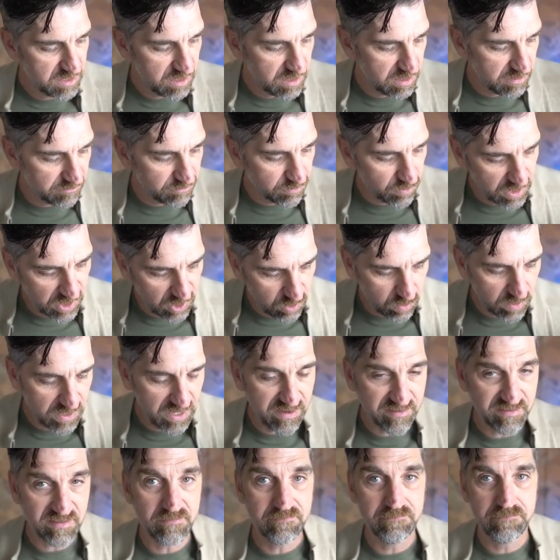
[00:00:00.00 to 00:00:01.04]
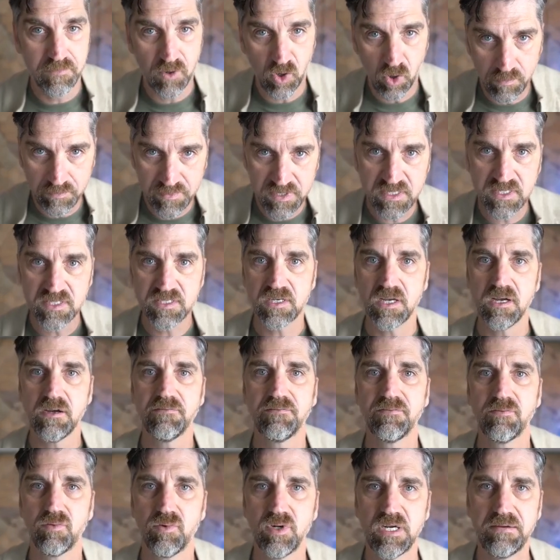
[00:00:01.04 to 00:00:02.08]
of recreation, moments
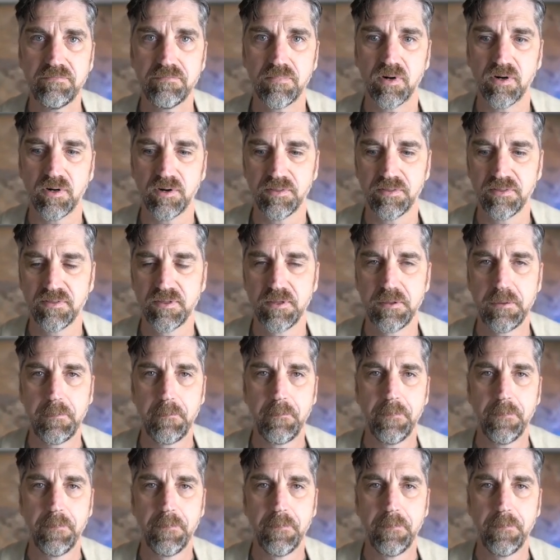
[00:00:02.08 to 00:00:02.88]
of rebirth.